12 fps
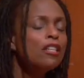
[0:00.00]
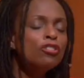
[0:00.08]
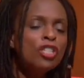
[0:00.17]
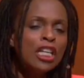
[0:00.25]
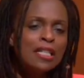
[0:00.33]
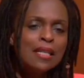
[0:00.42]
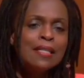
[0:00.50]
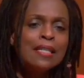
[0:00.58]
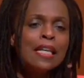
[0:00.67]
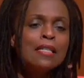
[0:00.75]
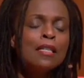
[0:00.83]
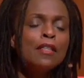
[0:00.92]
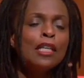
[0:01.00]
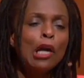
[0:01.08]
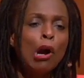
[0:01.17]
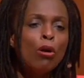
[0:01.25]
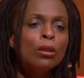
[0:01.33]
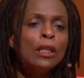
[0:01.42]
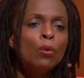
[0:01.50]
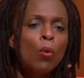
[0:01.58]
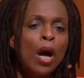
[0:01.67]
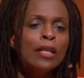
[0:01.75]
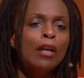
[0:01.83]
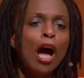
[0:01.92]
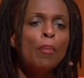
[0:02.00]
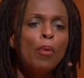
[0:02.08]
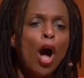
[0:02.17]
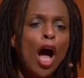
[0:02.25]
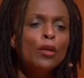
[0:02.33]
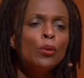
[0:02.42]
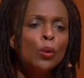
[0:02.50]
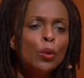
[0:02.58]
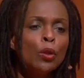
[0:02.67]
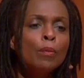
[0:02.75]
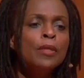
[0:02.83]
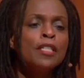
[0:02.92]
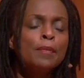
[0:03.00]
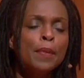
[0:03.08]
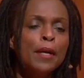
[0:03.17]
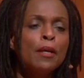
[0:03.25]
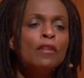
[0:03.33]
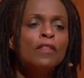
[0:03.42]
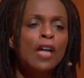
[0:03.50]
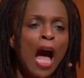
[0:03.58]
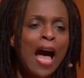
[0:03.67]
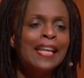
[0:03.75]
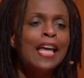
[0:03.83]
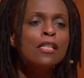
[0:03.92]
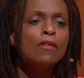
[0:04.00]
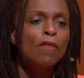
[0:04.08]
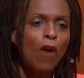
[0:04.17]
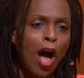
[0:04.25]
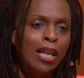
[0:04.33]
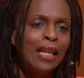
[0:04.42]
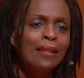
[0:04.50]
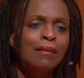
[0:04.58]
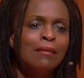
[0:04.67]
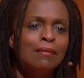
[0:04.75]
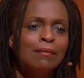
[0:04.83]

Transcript: Jesus isn't the only one upon whom the Spirit of God has fallen.